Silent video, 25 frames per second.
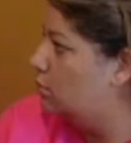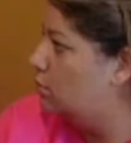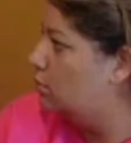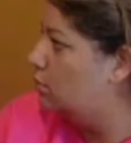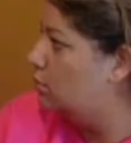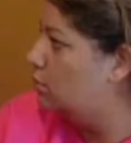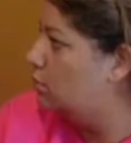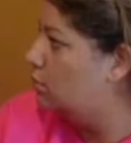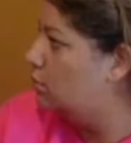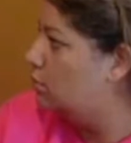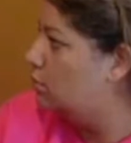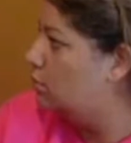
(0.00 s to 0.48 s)

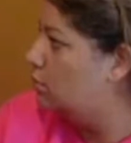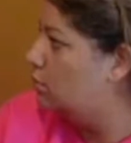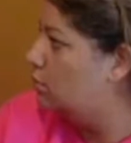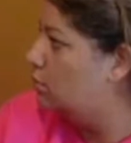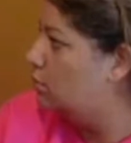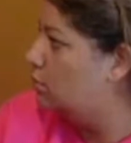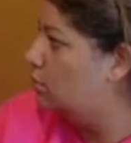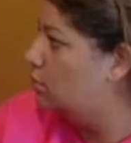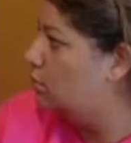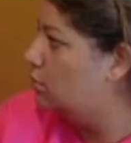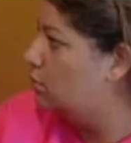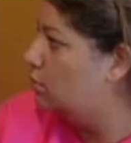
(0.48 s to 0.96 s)

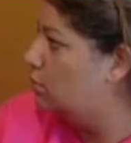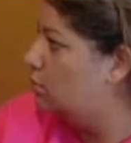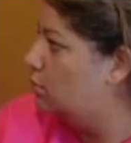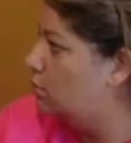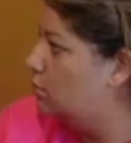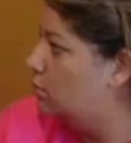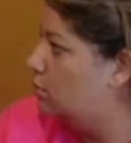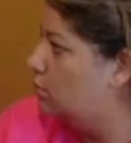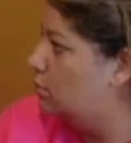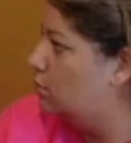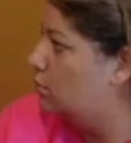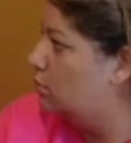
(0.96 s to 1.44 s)

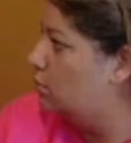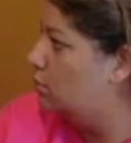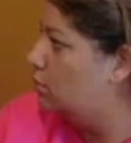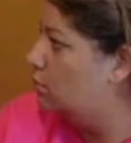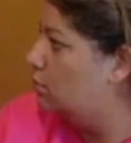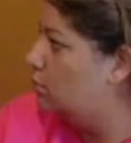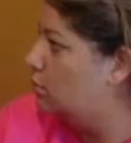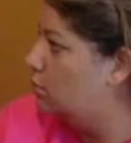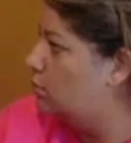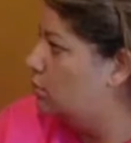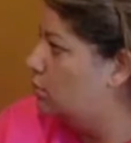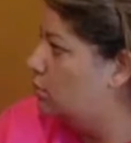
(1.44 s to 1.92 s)

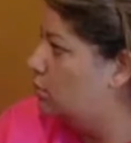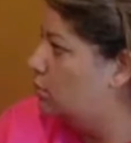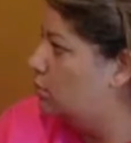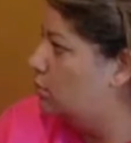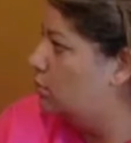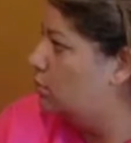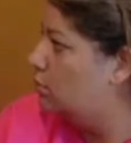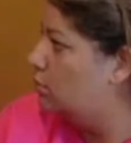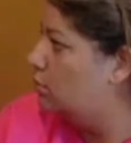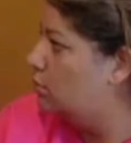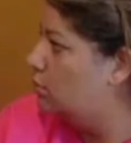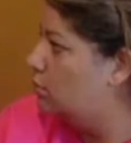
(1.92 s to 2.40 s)

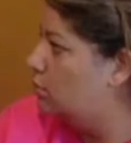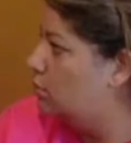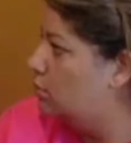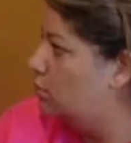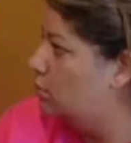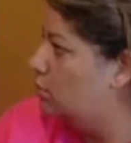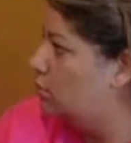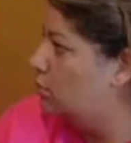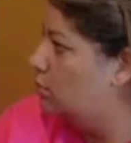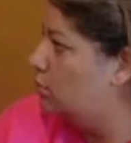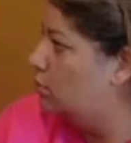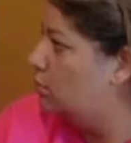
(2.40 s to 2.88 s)

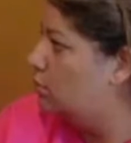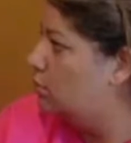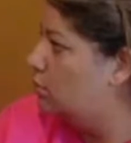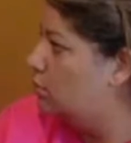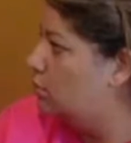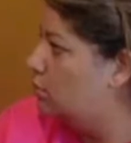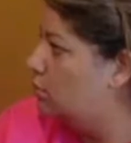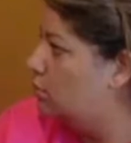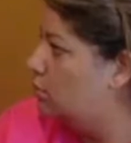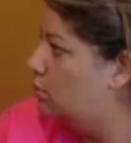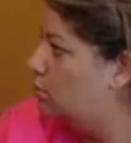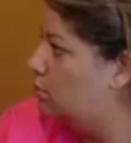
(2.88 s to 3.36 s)

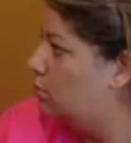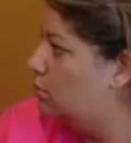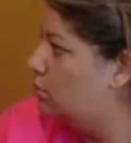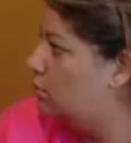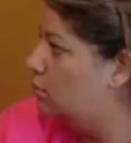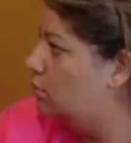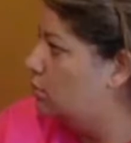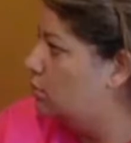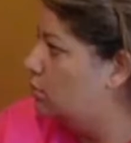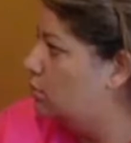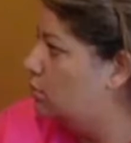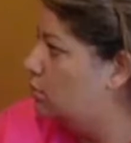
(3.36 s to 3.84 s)

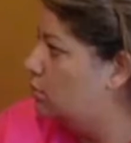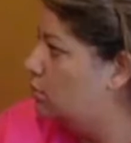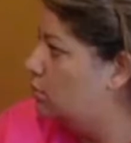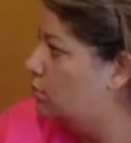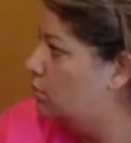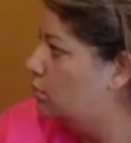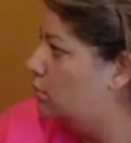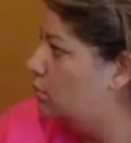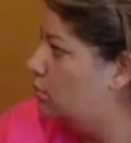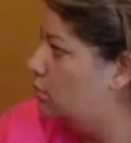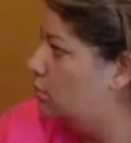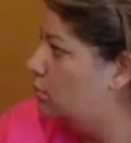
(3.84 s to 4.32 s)

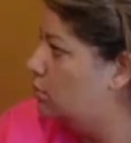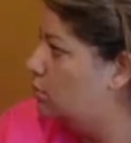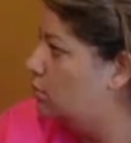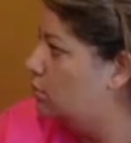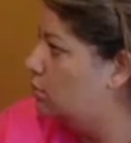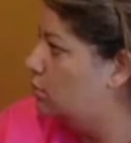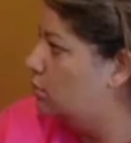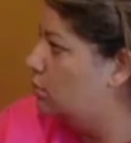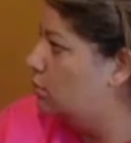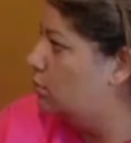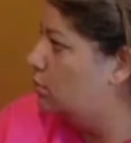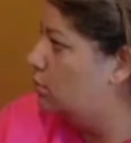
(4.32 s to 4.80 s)

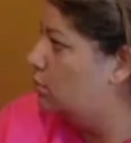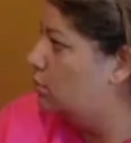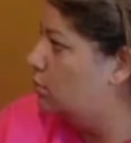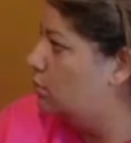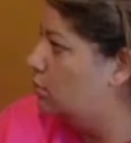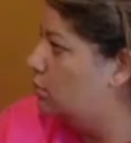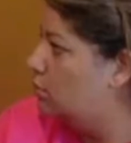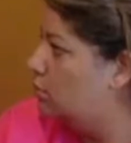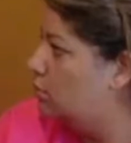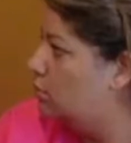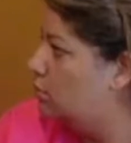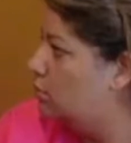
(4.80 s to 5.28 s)

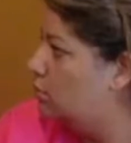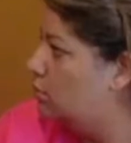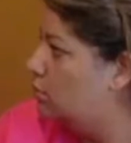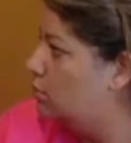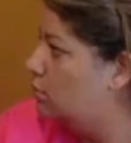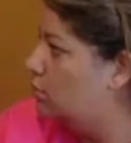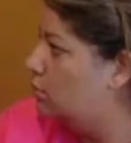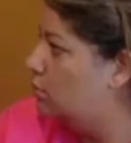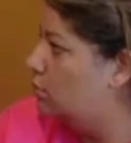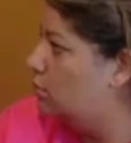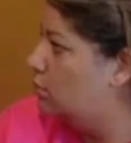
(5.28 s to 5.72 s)
This person isn't speaking.